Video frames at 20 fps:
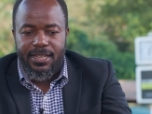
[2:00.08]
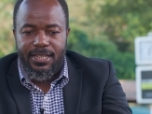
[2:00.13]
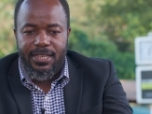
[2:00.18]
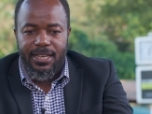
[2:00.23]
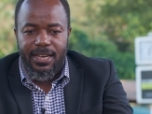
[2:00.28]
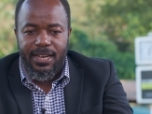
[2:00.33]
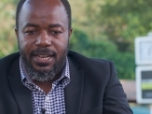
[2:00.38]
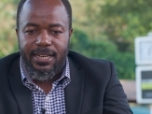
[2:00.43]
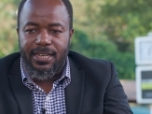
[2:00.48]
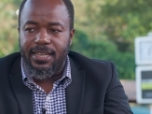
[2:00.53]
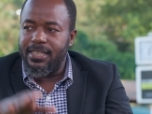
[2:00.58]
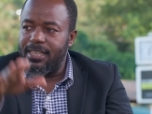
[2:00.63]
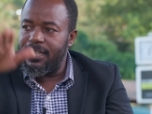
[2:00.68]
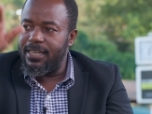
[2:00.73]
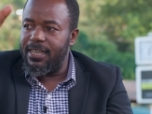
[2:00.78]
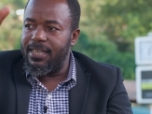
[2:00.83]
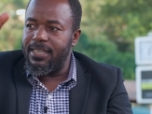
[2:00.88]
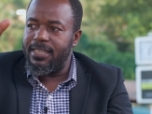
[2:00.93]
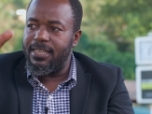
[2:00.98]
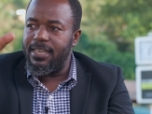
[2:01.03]
is here and
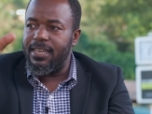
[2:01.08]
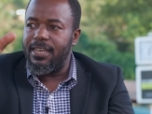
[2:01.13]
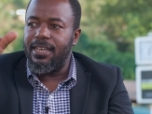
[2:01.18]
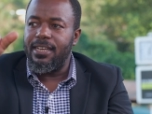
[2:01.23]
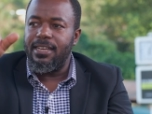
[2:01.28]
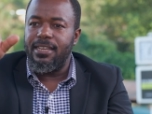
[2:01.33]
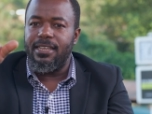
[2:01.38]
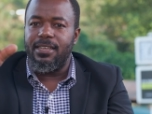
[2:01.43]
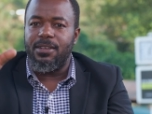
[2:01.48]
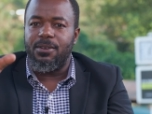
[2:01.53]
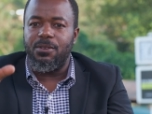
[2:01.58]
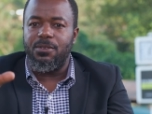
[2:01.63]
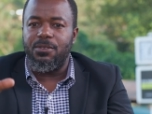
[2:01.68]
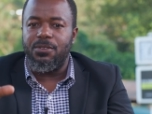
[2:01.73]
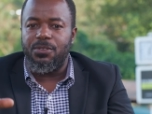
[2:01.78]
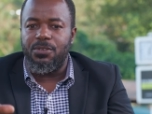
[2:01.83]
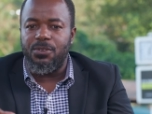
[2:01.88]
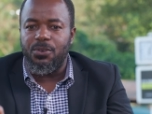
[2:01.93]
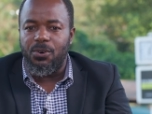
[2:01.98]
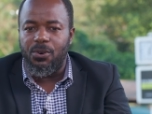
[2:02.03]
Tanzania is here,
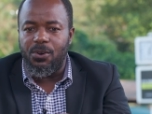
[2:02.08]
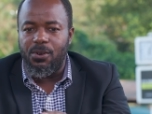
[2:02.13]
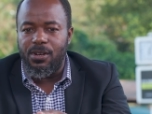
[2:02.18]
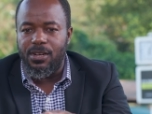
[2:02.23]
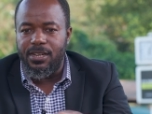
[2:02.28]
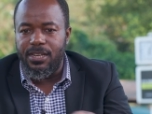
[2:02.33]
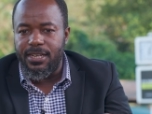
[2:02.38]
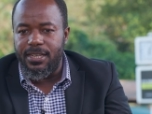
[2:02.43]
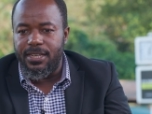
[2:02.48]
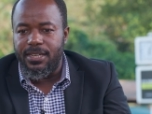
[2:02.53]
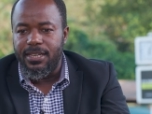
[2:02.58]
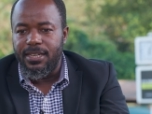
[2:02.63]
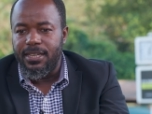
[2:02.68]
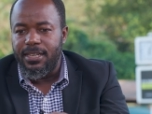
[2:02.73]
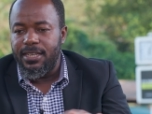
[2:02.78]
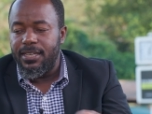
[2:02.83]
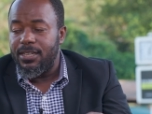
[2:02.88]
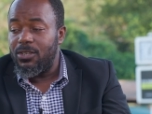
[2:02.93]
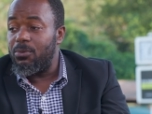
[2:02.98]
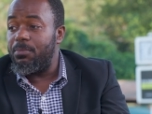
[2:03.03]
because you all need
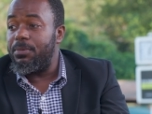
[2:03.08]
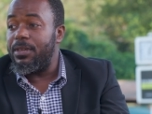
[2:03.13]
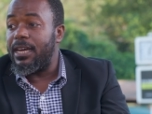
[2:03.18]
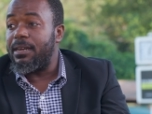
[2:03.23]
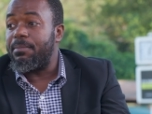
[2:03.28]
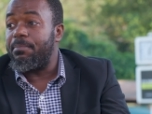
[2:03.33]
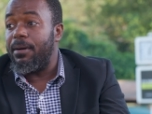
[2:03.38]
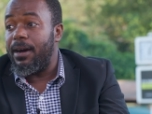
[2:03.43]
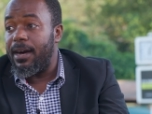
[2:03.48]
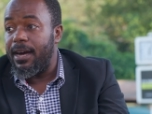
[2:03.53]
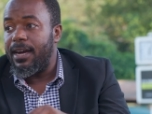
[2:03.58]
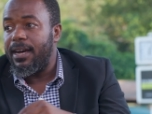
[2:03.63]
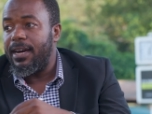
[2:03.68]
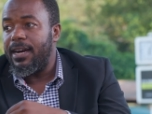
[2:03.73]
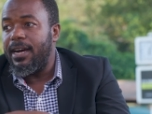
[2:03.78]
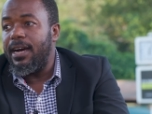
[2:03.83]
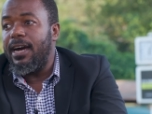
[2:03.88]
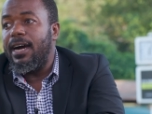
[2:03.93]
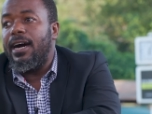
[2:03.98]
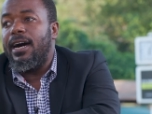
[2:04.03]
to be at par
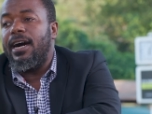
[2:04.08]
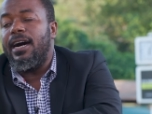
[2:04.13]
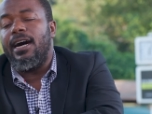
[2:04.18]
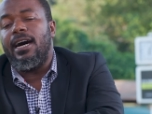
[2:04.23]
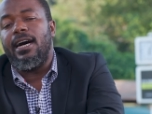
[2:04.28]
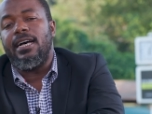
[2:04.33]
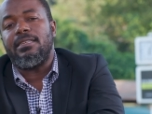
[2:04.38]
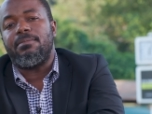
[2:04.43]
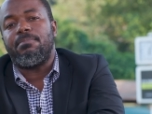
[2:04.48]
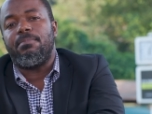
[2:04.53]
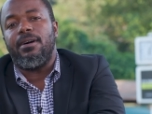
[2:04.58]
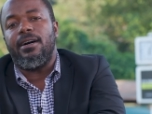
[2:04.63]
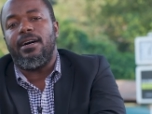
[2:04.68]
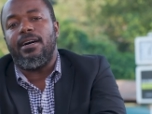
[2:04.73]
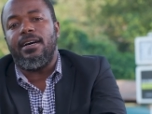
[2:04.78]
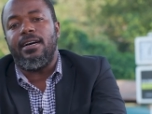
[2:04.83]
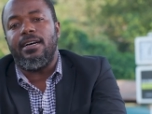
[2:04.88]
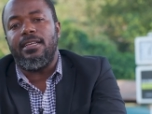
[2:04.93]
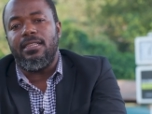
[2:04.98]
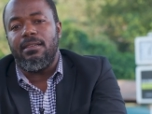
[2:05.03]
as
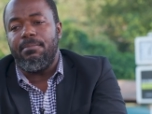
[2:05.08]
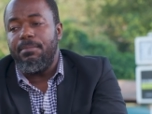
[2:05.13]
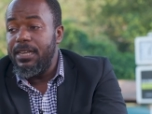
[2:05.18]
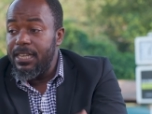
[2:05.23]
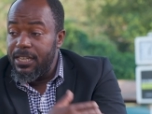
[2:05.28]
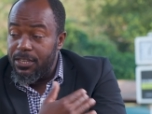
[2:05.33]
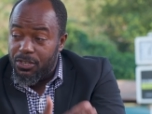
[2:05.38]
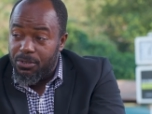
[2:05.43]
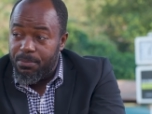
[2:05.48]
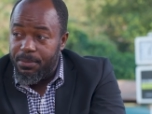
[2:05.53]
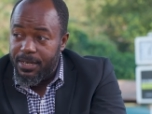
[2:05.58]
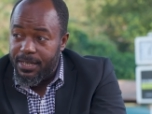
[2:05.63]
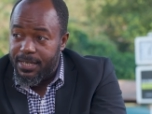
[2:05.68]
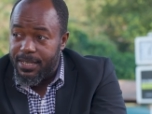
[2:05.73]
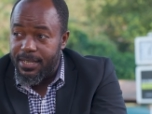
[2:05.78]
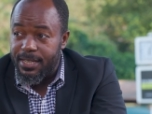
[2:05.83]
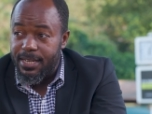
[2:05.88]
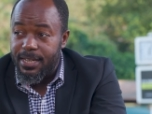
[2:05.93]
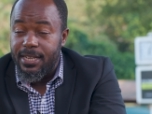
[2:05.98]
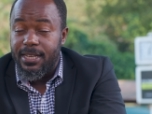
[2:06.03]
per the bidding
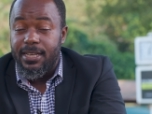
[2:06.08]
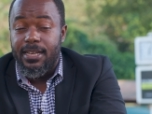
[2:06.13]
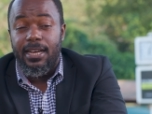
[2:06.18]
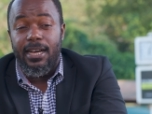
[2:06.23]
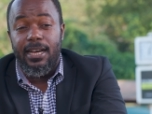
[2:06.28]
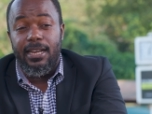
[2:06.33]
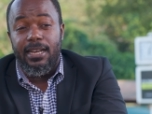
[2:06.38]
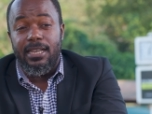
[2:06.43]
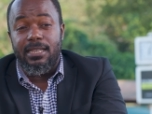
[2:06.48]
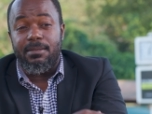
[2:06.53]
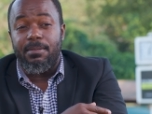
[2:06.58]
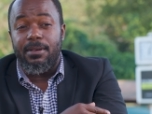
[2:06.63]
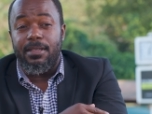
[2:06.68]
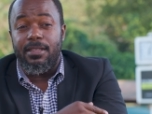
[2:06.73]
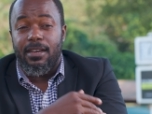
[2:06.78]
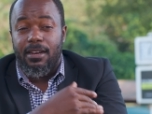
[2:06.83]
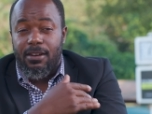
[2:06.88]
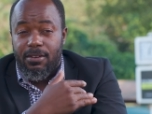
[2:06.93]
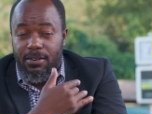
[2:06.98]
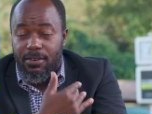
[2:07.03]
documents and as per
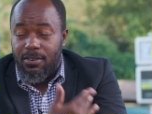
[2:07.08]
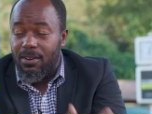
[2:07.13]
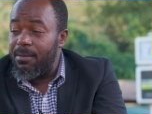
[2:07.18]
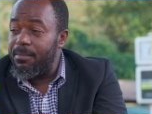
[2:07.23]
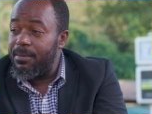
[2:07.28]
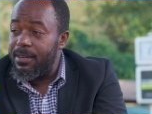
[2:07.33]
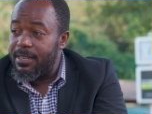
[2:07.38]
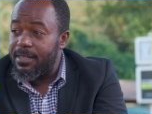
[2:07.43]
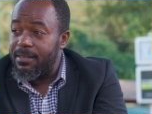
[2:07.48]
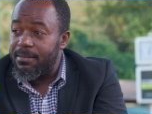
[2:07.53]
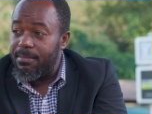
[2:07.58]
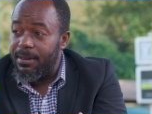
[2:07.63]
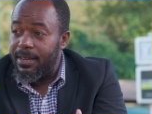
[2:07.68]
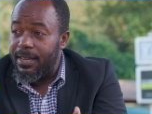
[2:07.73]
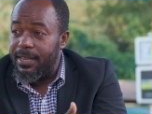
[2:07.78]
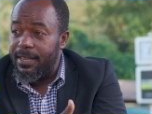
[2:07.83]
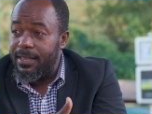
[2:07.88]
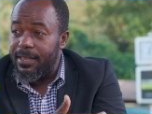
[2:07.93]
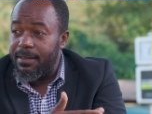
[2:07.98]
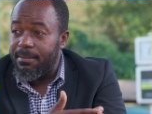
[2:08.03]
the requirements
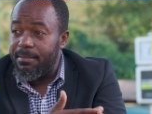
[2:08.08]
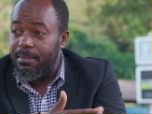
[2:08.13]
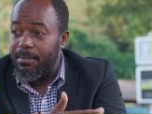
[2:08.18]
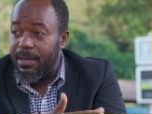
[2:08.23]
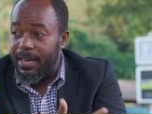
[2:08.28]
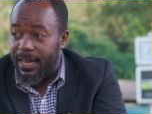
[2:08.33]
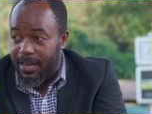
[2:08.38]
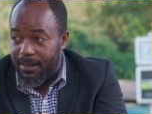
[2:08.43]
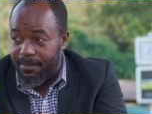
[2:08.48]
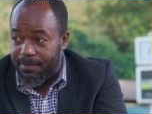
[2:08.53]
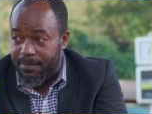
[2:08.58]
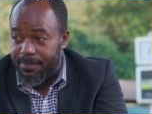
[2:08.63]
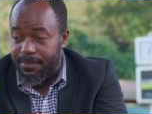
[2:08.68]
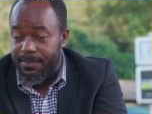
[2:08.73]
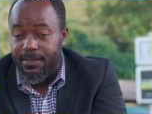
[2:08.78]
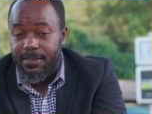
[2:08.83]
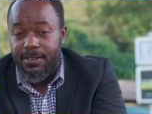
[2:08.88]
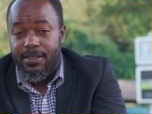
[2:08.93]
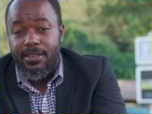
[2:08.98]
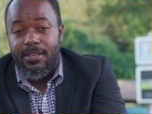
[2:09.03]
by CAF.
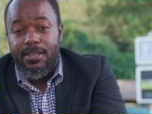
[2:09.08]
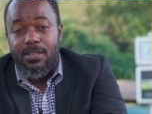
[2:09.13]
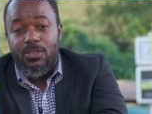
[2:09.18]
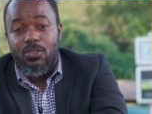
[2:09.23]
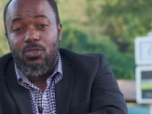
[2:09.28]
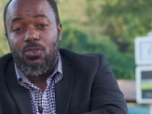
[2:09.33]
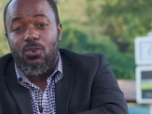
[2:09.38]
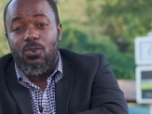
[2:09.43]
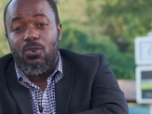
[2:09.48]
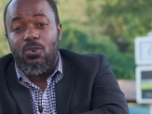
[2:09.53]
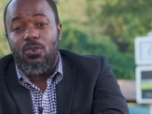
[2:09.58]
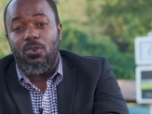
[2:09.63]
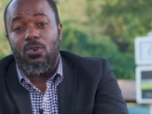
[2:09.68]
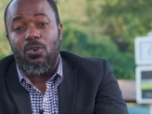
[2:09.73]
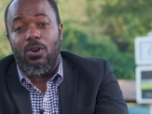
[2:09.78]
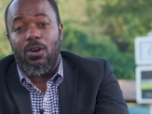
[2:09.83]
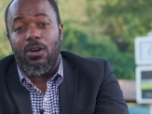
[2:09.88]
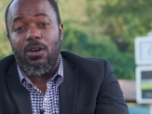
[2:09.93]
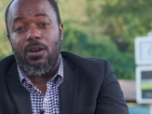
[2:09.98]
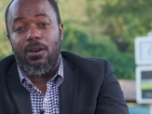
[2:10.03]
So
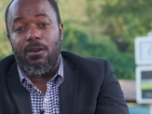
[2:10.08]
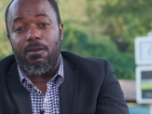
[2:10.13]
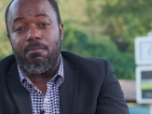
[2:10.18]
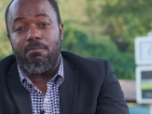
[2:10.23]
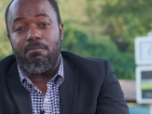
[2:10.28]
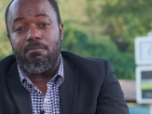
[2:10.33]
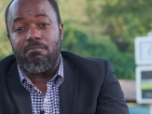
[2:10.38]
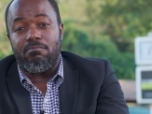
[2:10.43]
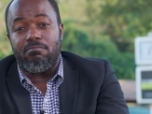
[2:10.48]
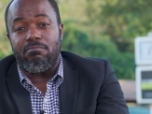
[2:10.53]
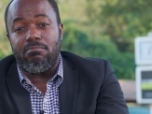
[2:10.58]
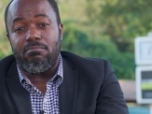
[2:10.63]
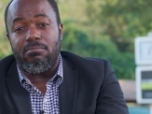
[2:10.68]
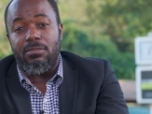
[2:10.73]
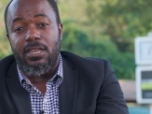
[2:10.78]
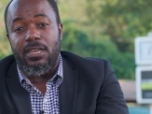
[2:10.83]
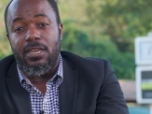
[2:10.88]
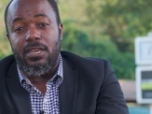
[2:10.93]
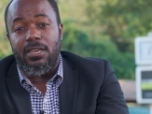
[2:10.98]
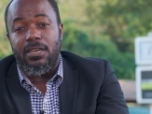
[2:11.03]

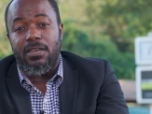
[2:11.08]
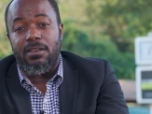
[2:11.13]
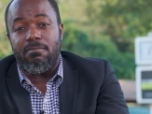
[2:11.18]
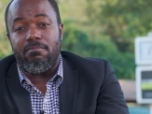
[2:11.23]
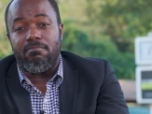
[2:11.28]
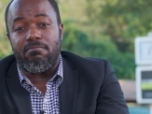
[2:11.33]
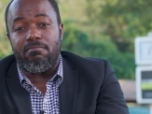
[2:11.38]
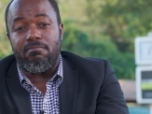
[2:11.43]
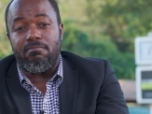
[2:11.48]
the